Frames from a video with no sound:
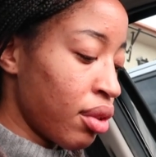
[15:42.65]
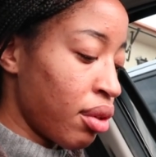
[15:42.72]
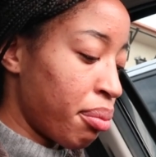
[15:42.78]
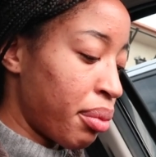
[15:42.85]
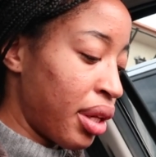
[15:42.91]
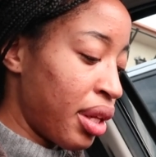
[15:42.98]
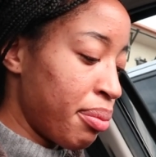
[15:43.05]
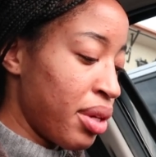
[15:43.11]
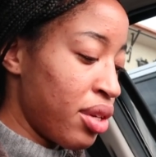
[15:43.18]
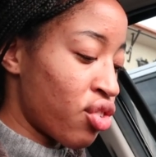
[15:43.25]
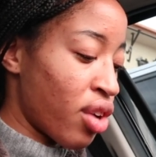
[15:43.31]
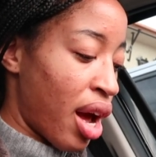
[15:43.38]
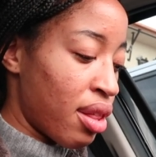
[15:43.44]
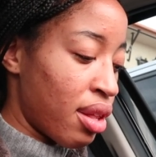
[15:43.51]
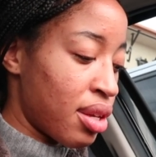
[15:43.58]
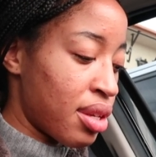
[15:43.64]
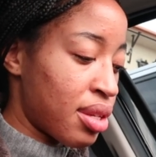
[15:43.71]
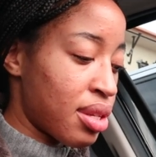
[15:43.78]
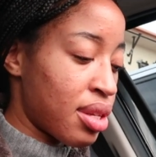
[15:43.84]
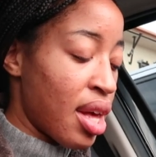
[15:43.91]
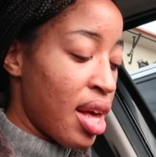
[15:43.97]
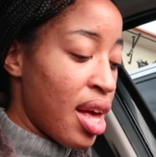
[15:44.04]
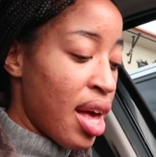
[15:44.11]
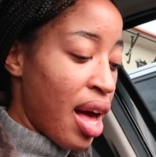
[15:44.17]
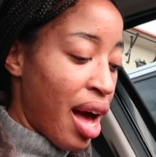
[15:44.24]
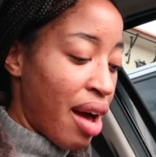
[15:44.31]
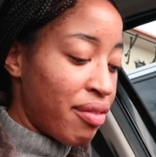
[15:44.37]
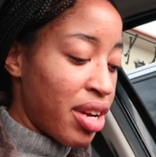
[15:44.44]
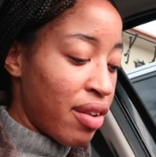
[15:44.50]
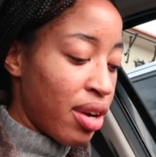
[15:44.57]
But let me try this.
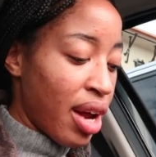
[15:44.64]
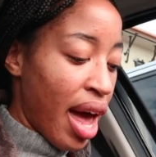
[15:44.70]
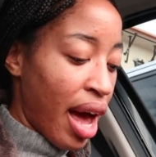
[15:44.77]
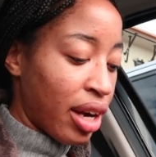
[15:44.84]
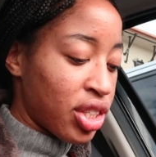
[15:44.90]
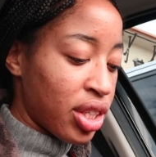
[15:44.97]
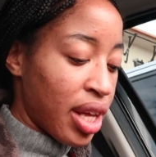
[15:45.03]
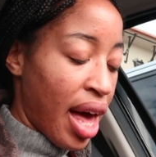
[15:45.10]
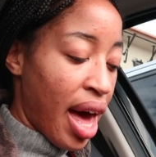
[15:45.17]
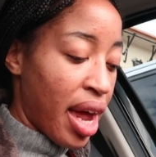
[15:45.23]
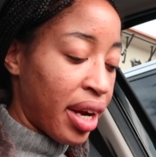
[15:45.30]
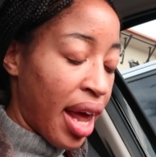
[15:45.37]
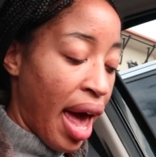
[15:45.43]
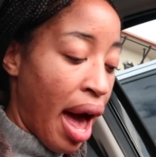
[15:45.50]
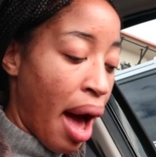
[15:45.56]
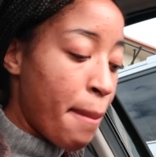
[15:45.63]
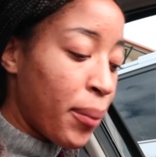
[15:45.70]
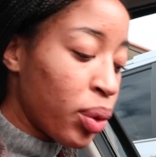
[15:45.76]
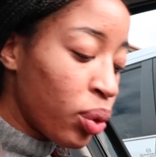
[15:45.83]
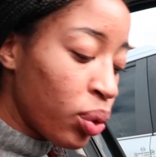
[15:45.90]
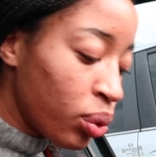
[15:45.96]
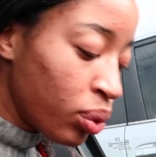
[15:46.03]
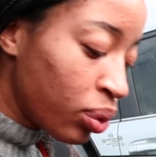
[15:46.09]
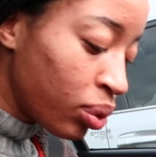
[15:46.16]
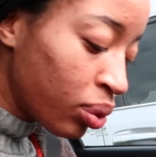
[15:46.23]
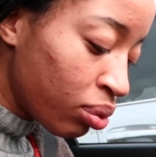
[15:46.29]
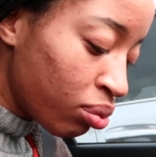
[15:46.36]
I've never actually had an apple.